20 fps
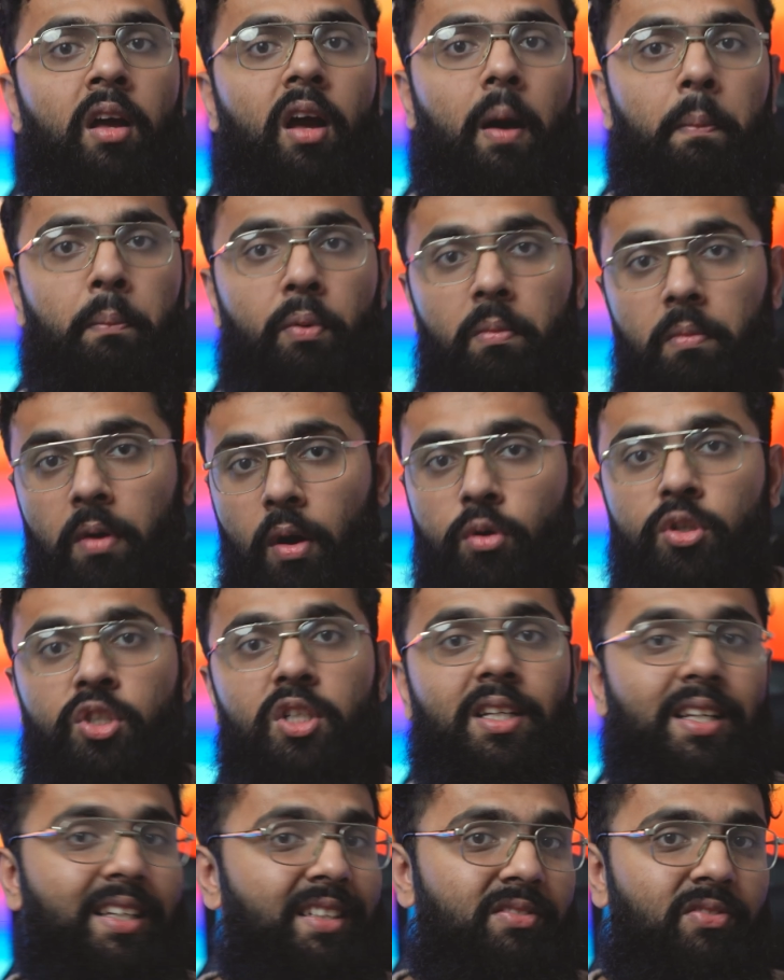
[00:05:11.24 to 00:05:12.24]
A
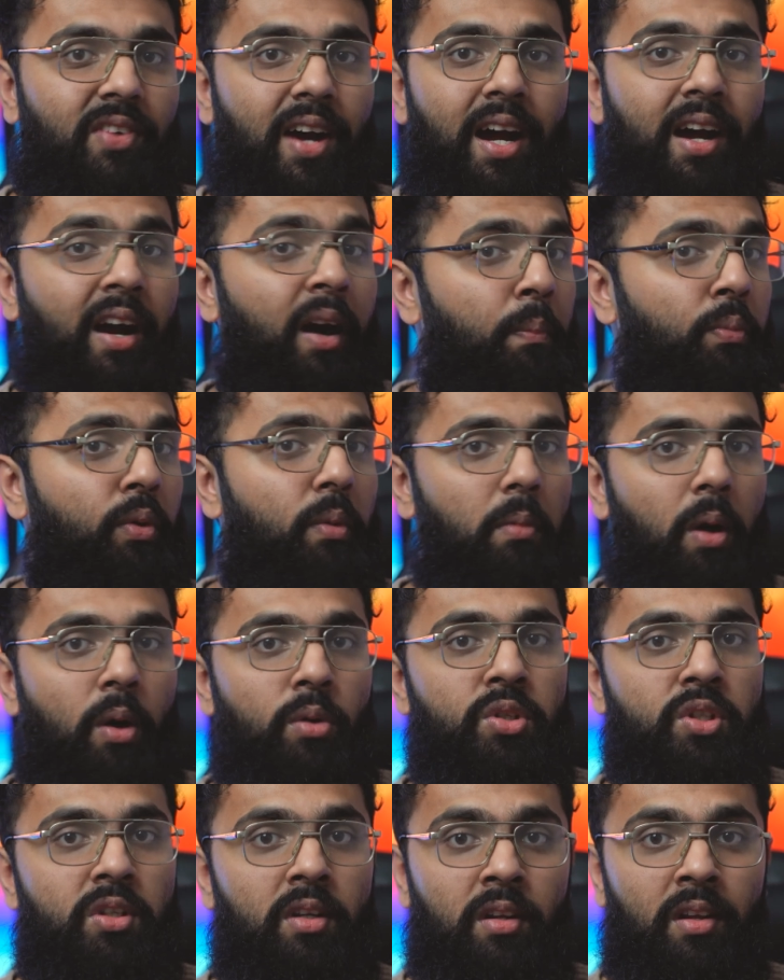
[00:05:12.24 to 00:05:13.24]
promotion is that, a
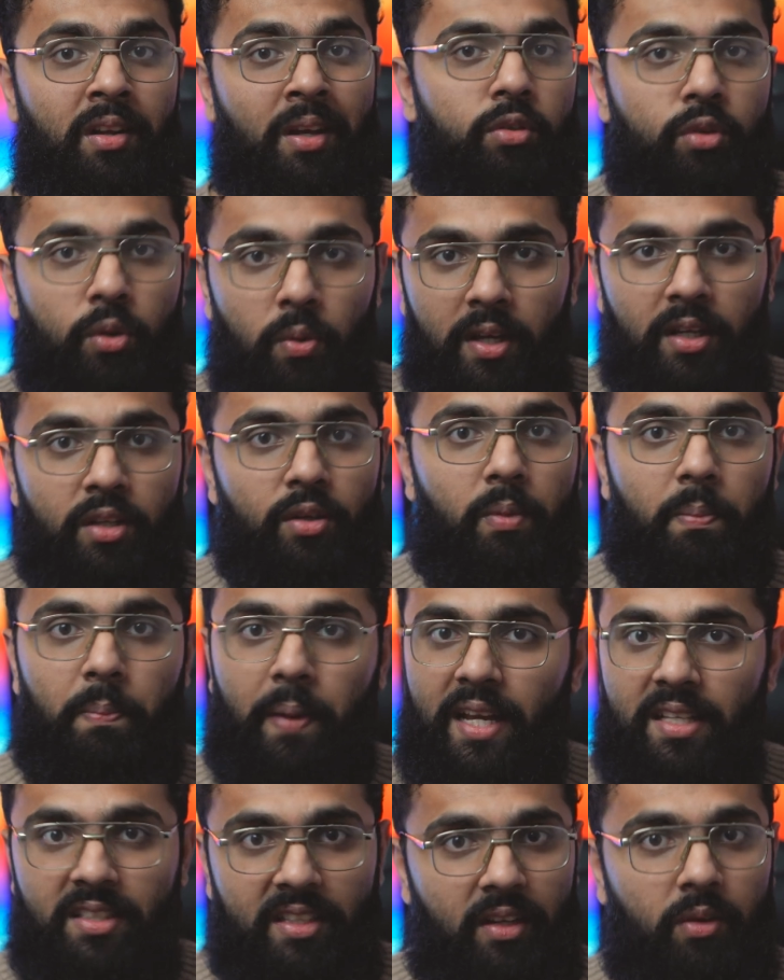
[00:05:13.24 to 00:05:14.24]
promotion. Doing your
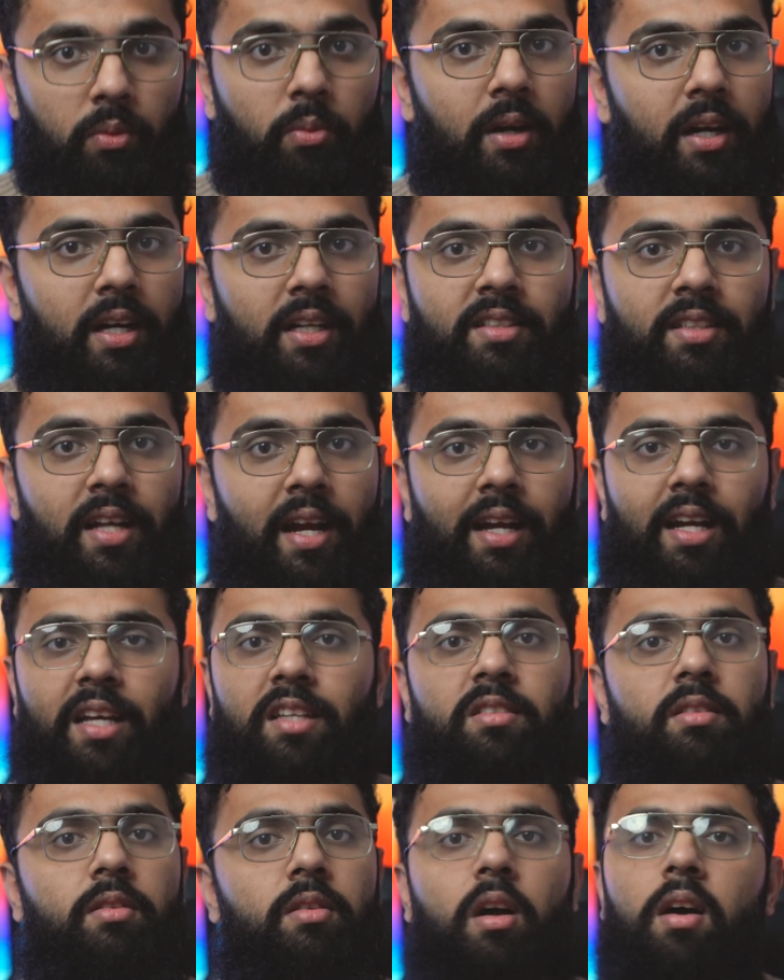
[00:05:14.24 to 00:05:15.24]
basic work stack
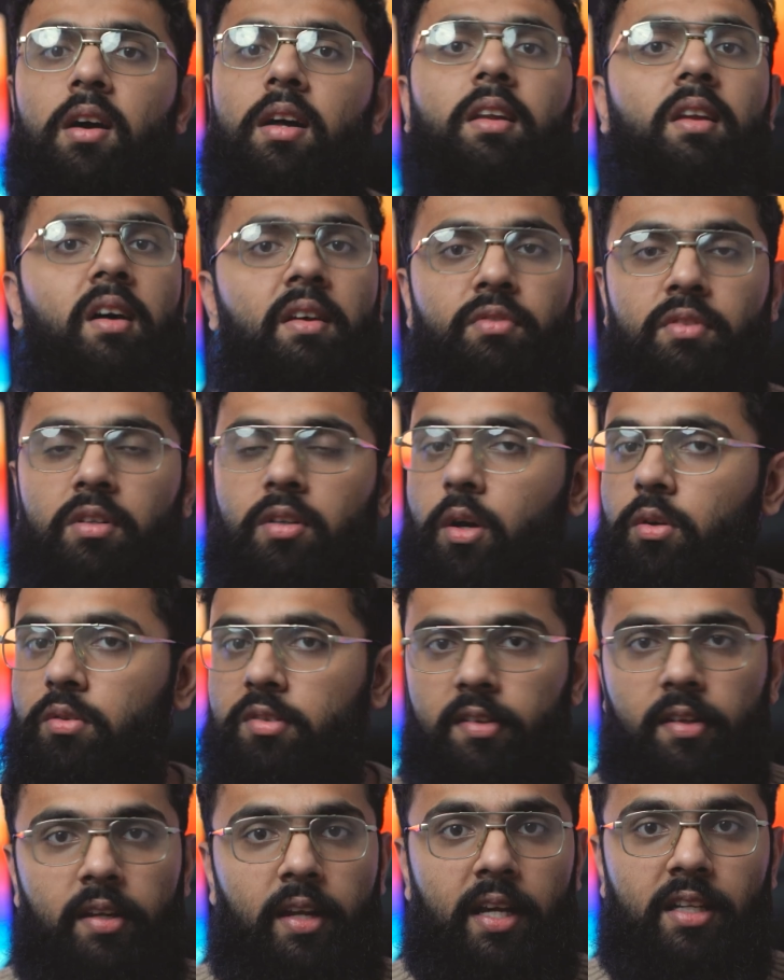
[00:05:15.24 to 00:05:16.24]
is not enough to go
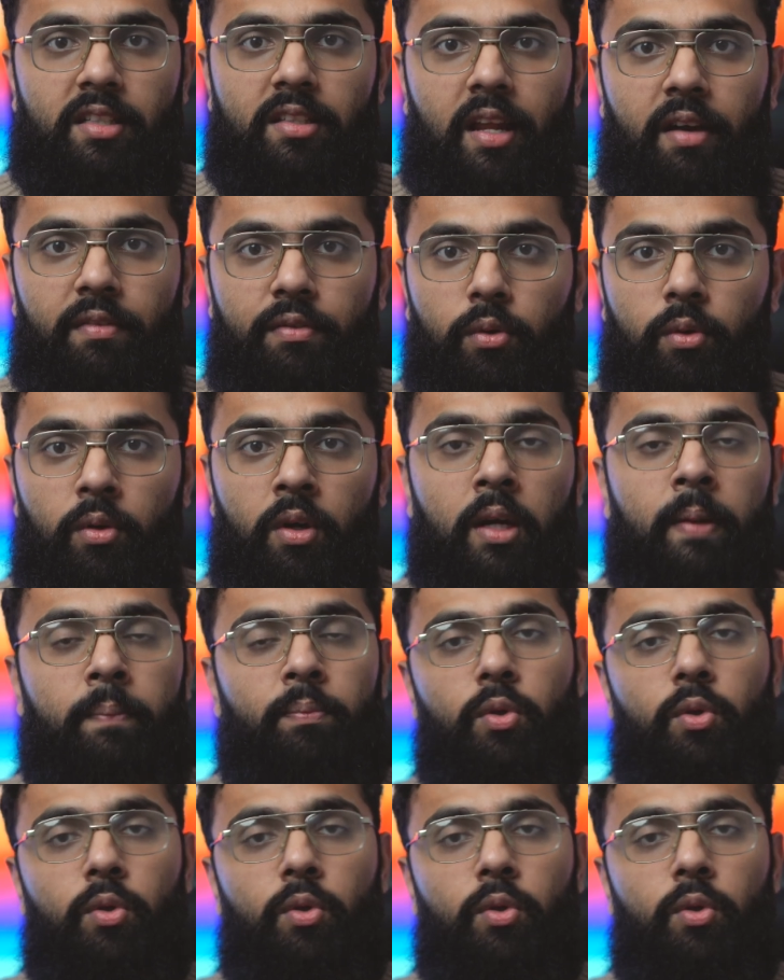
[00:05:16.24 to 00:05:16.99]
to the next level.